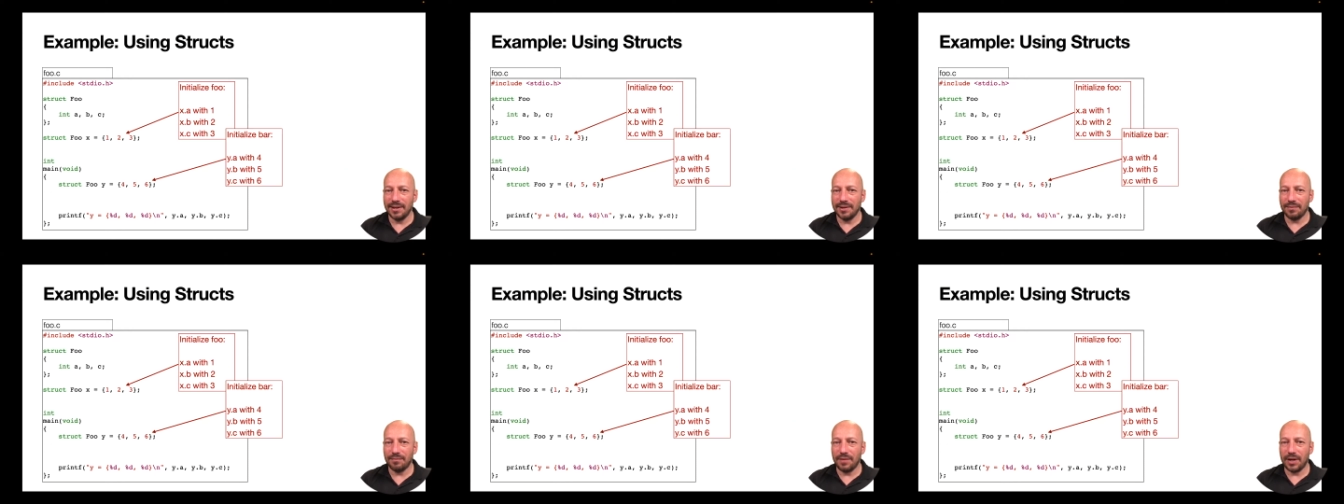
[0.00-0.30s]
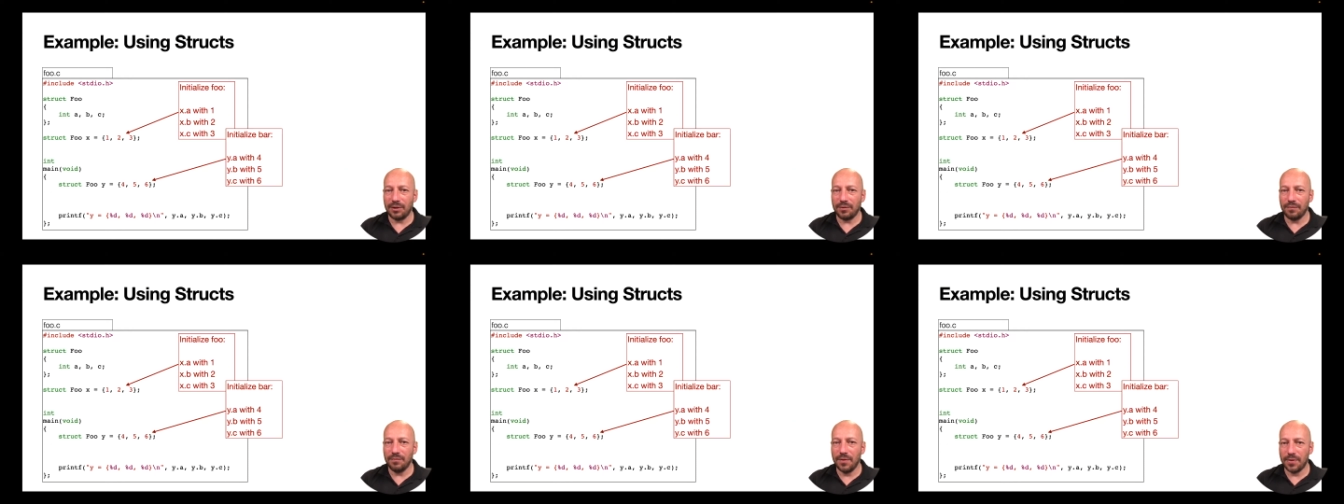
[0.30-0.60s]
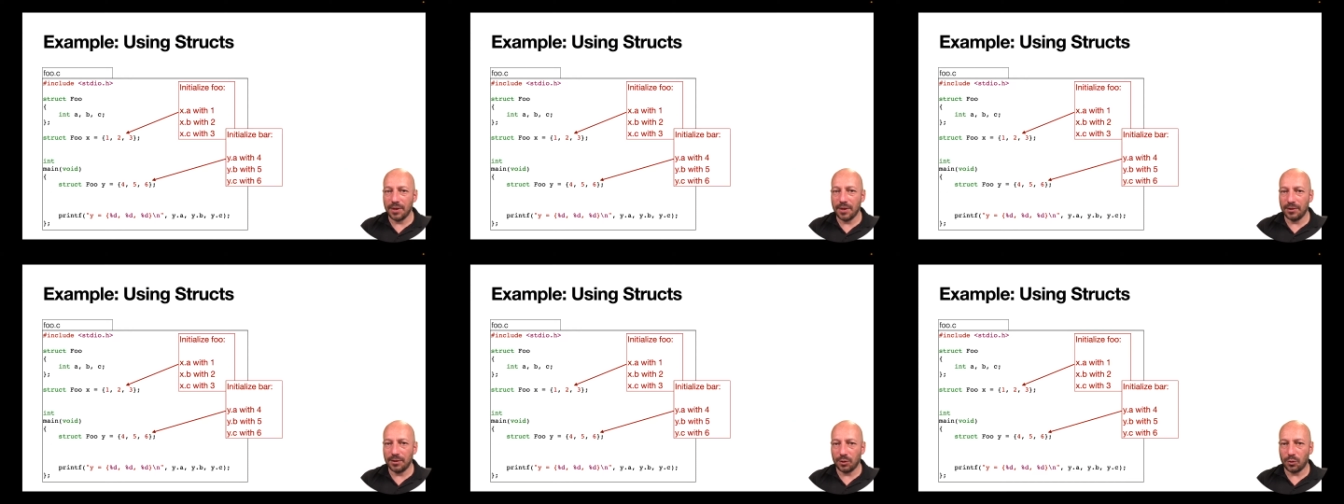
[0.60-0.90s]
where
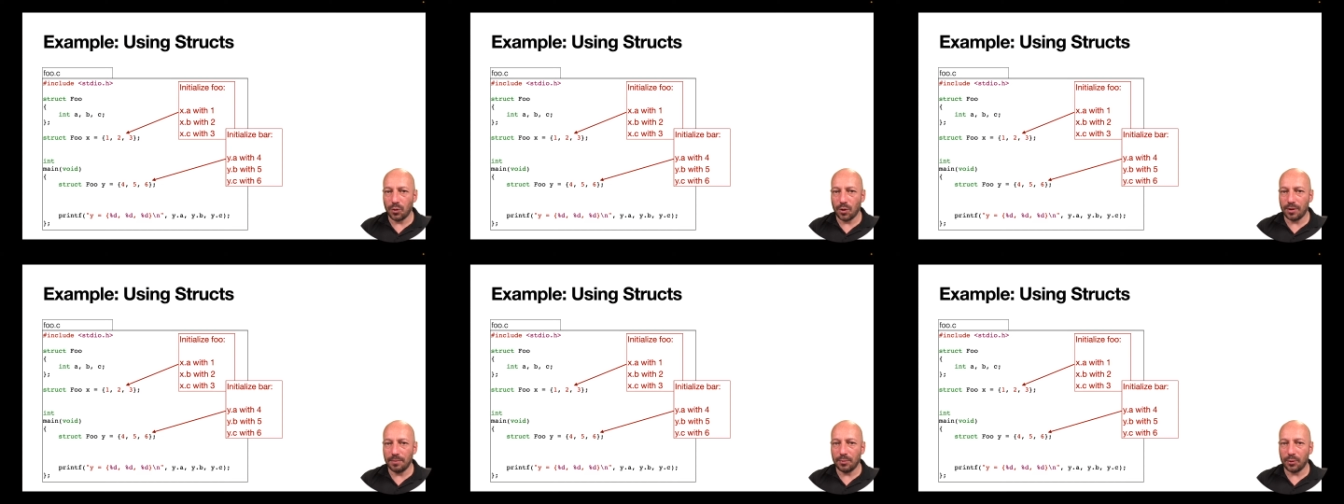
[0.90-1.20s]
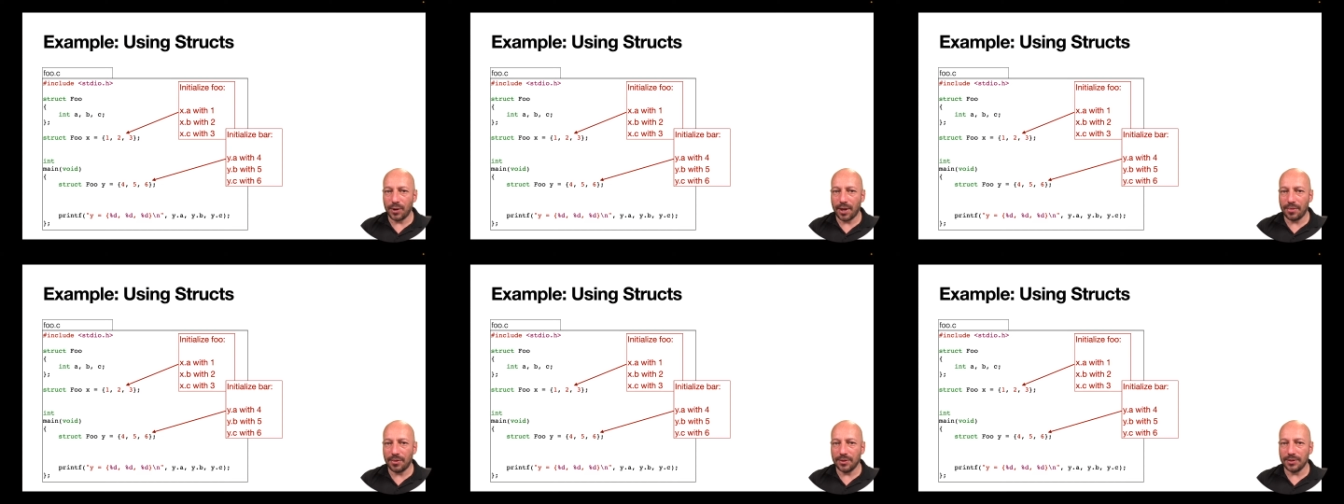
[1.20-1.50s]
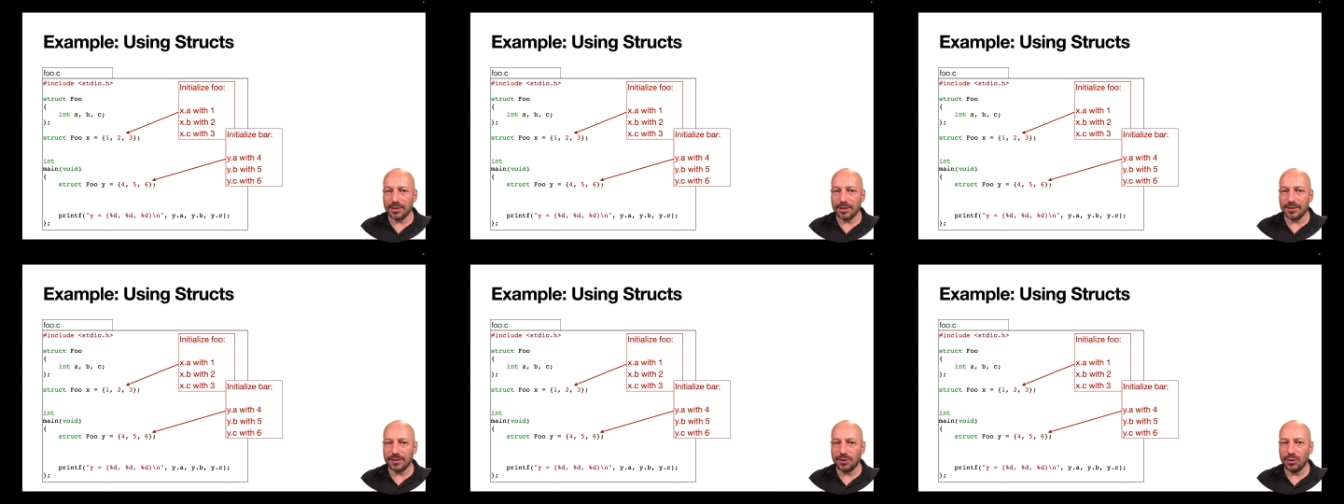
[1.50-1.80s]
within the curly
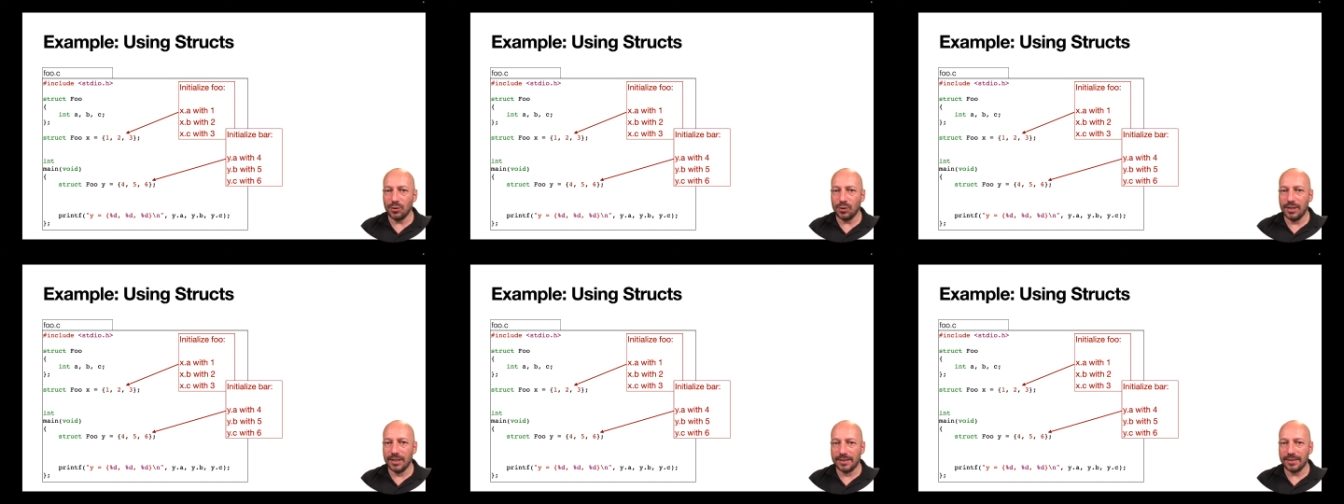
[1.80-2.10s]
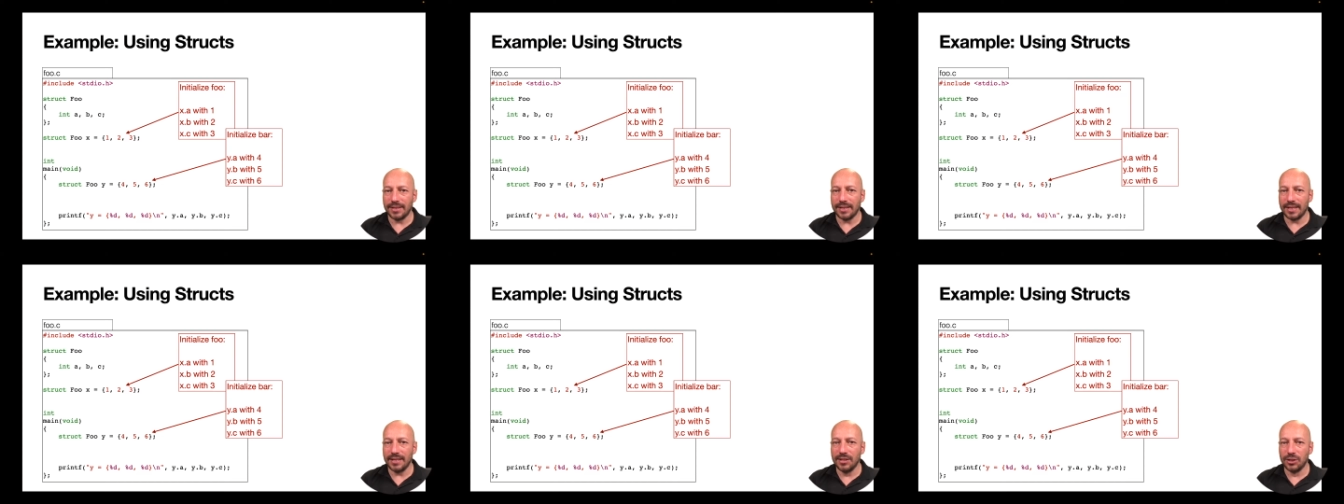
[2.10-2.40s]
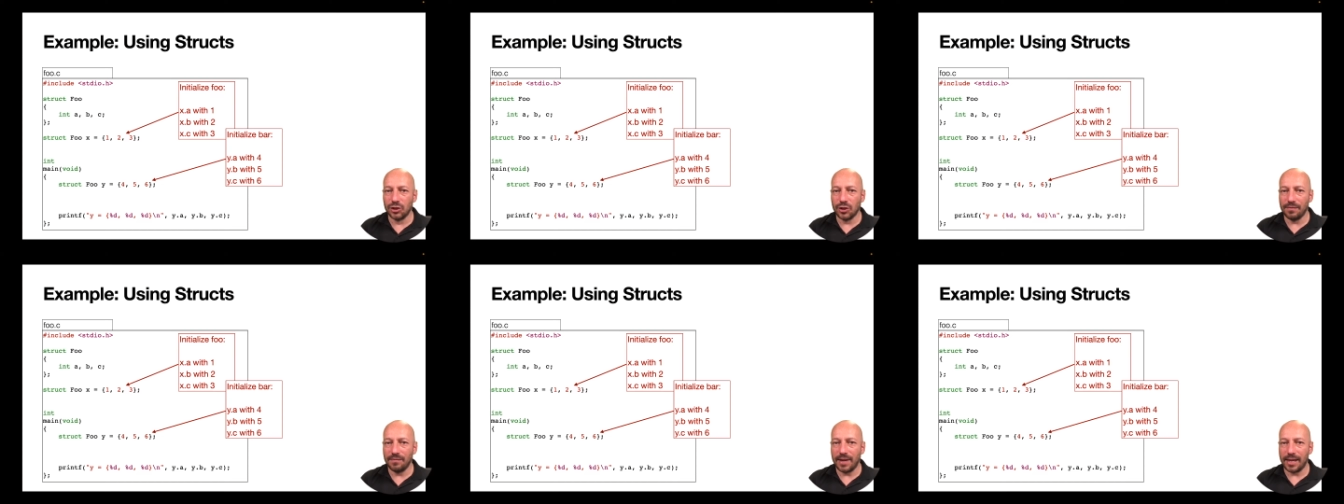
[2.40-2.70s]
parenthesis, you list the
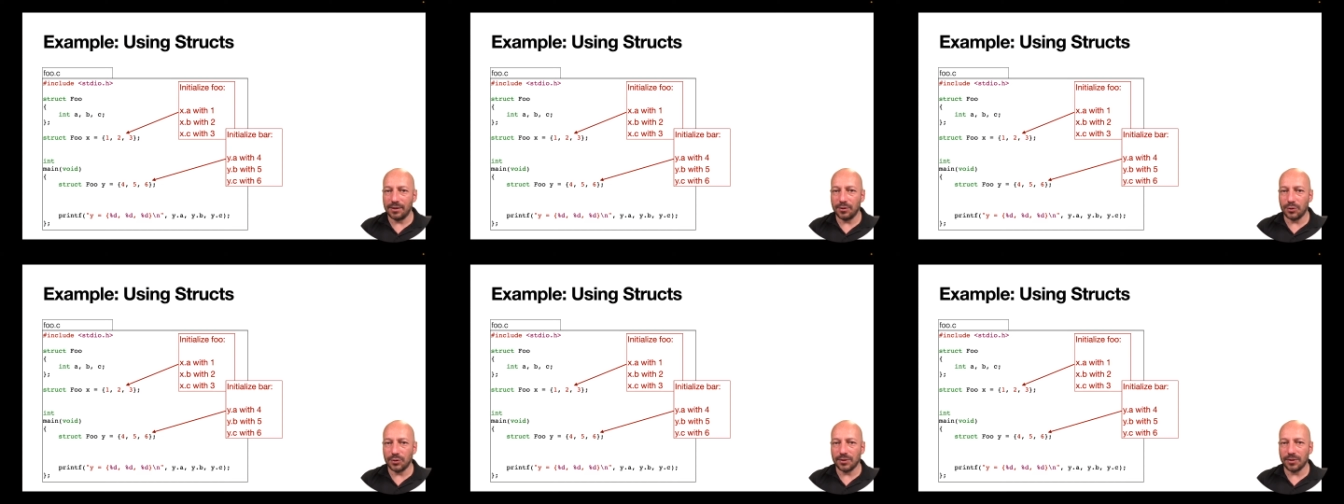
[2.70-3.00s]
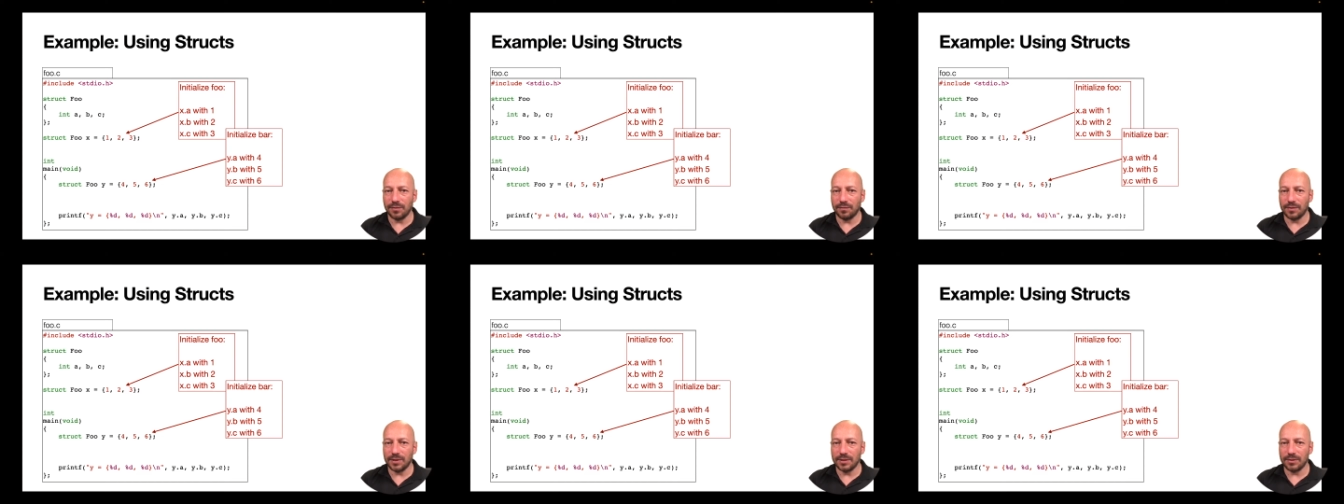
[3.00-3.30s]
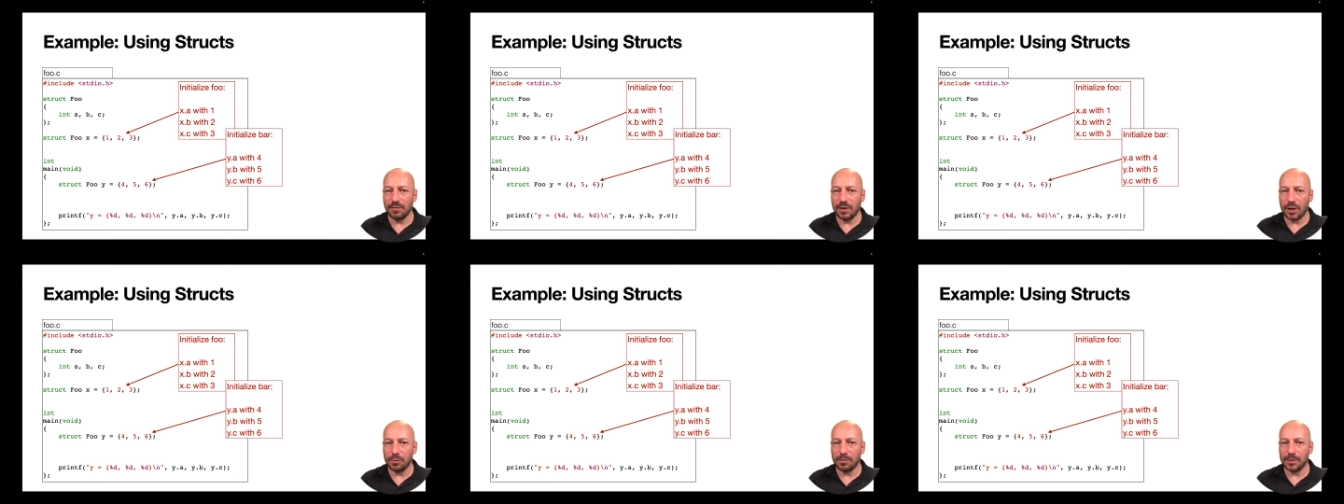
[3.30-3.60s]
initial values of these
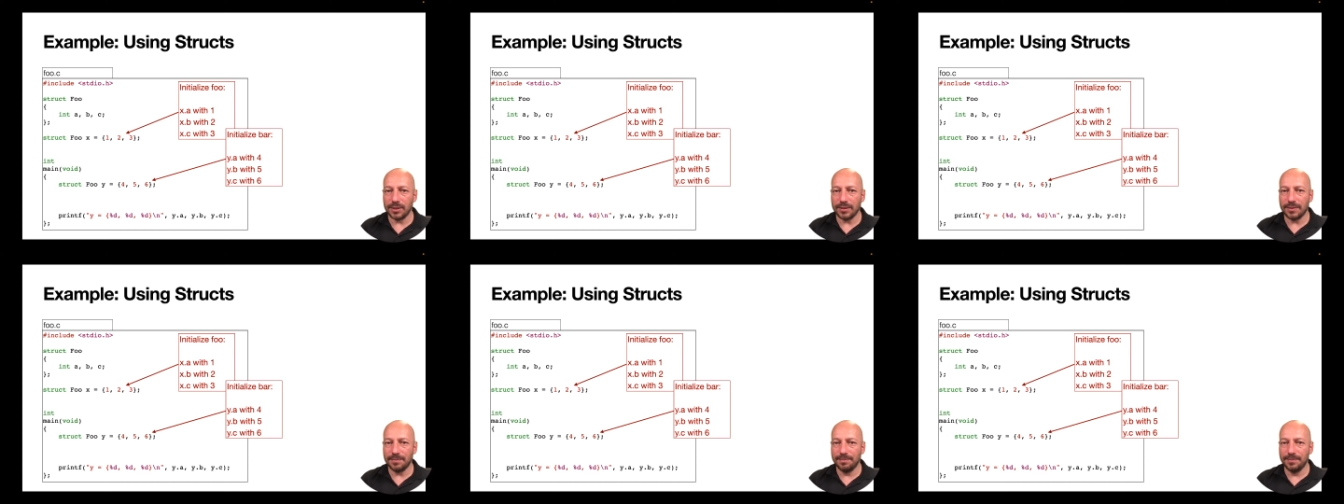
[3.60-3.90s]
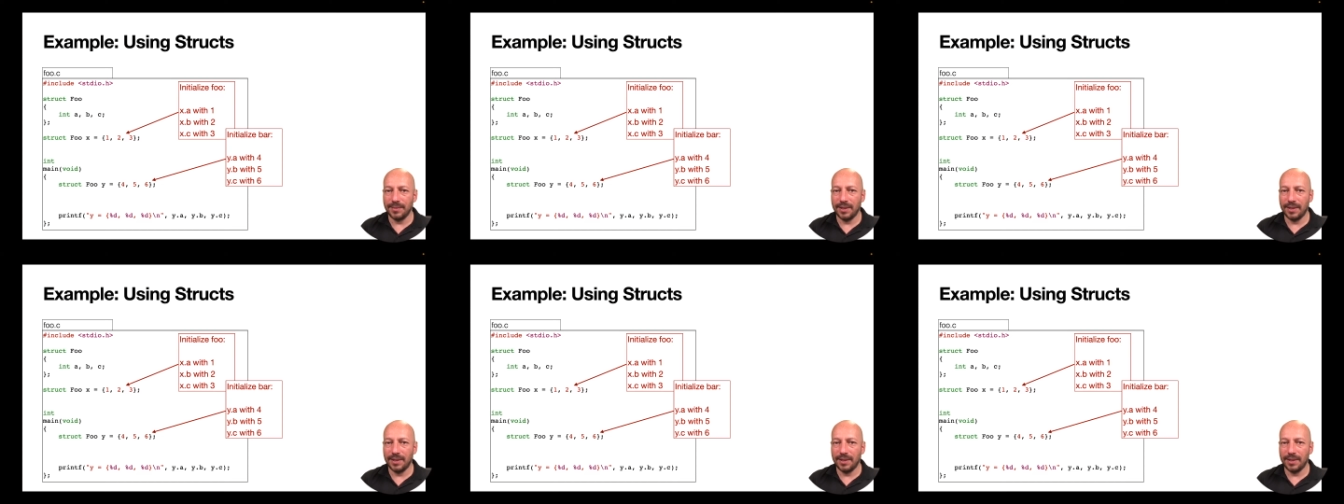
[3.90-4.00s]
variables.